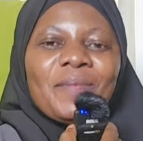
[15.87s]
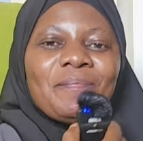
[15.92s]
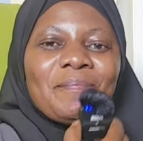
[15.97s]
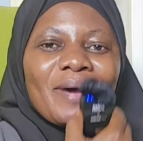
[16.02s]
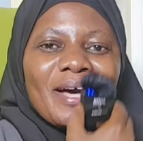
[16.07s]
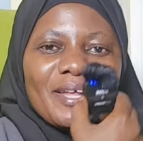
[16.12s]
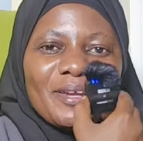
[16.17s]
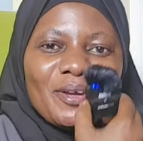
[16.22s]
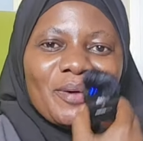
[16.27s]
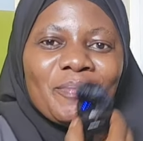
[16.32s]

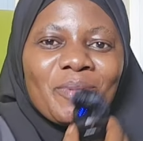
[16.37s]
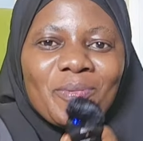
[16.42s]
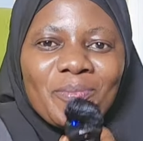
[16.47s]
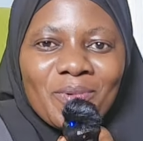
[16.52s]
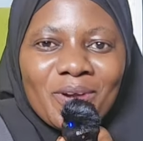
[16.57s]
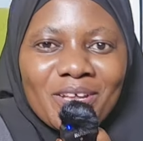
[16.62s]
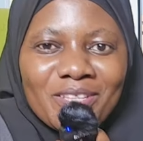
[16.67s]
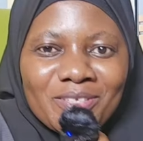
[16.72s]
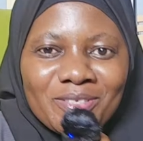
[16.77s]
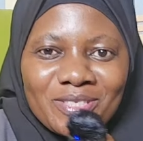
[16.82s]
My noble
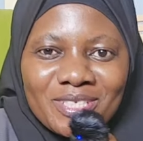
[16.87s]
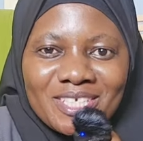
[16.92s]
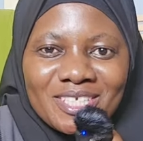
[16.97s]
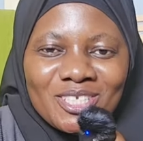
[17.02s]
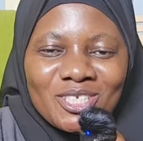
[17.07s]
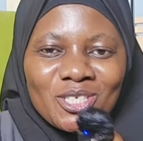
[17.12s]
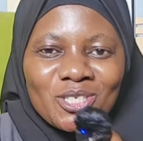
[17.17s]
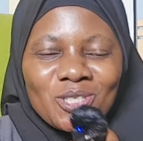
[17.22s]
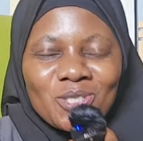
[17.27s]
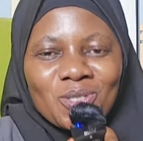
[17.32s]
brothers
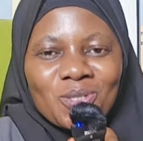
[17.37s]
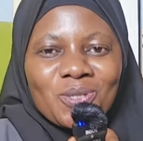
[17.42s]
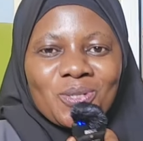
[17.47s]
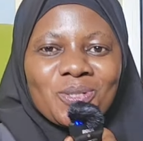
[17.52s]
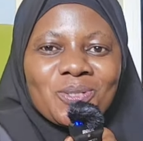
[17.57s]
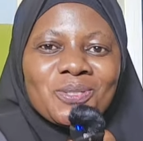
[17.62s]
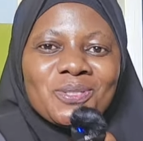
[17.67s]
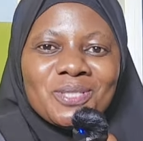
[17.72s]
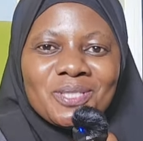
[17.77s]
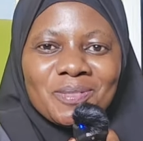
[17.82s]
and
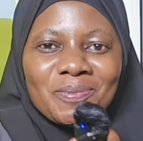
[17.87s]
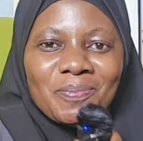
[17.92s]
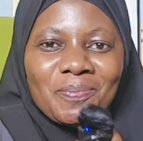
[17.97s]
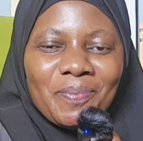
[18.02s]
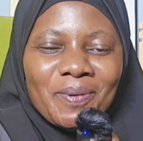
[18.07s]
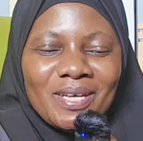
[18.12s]
sisters,